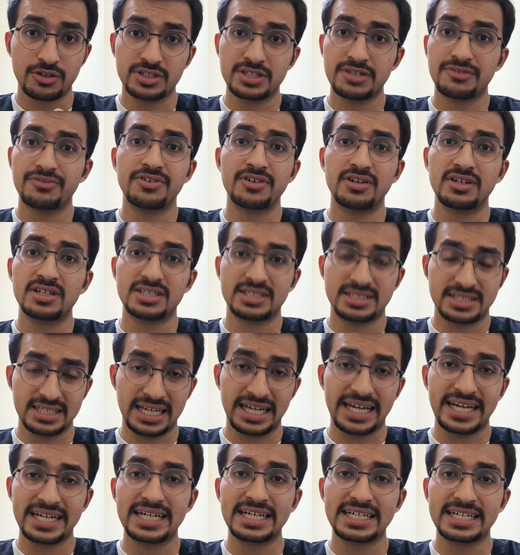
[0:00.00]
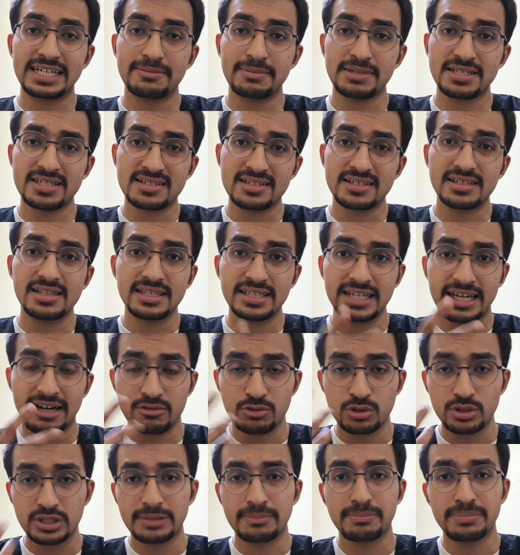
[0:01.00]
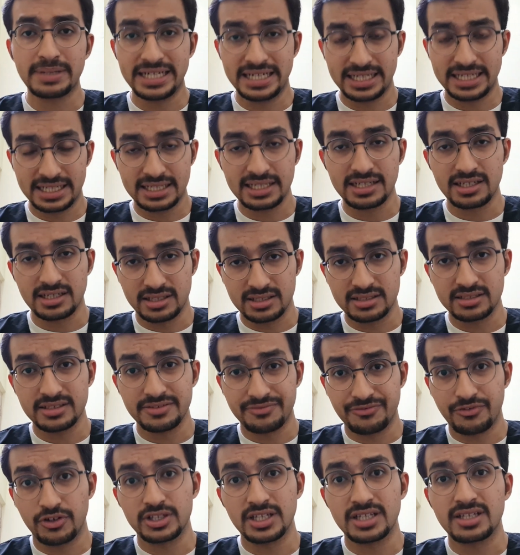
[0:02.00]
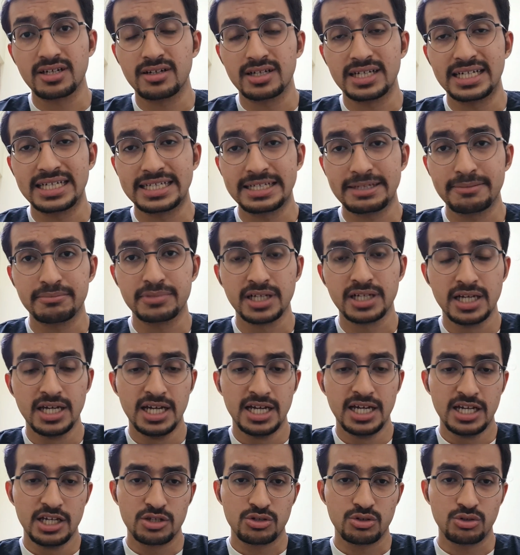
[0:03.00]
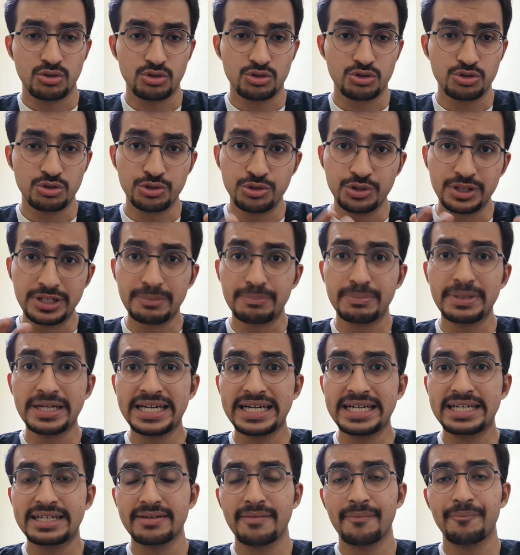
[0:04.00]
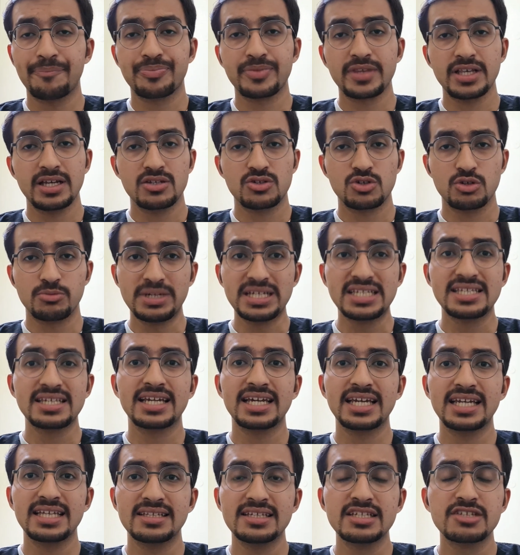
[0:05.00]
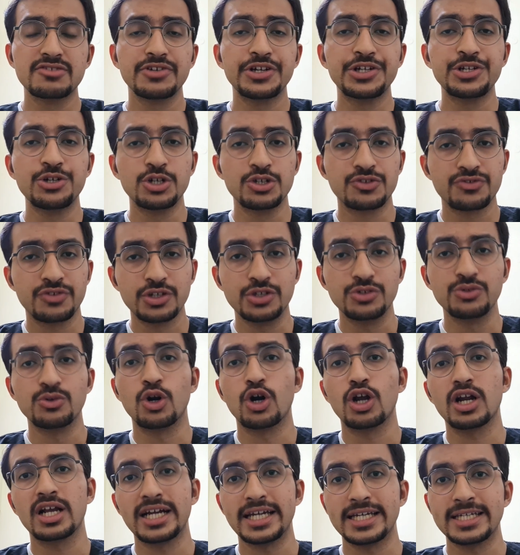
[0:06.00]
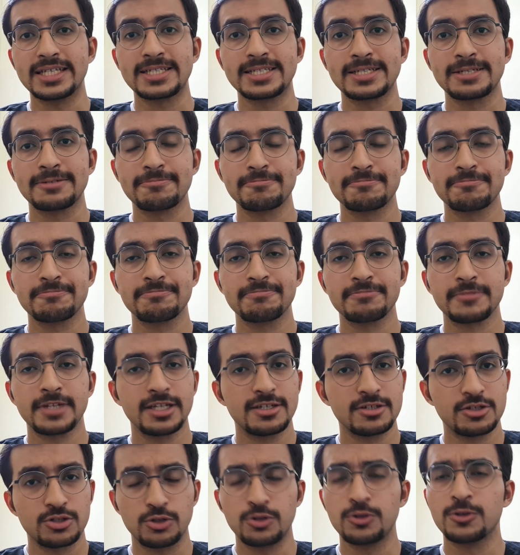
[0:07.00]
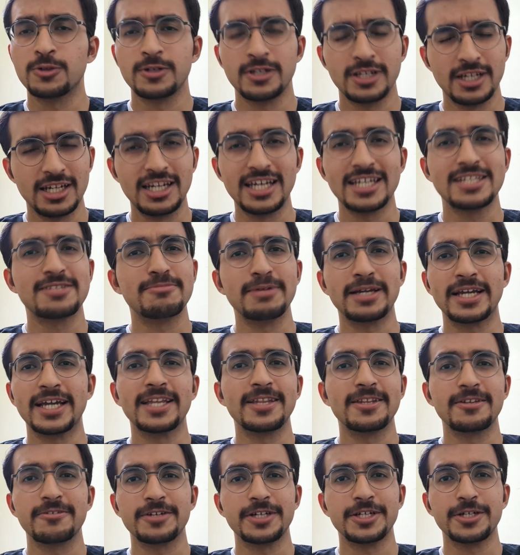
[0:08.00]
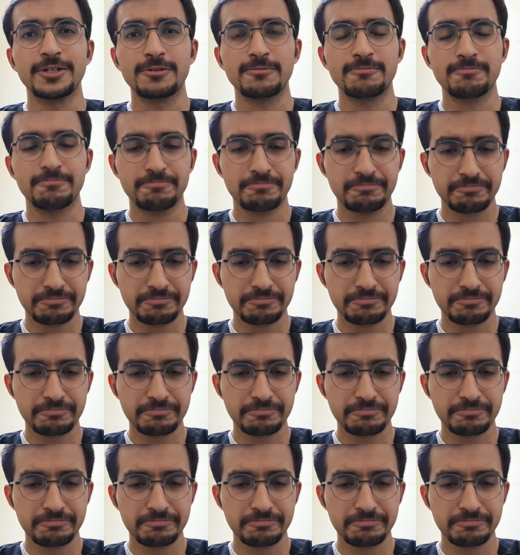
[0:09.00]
it was the first second attempt and still they have to repeat uh, for the third attempt so should you repeat so basically this video is for you all guys so let's begin the video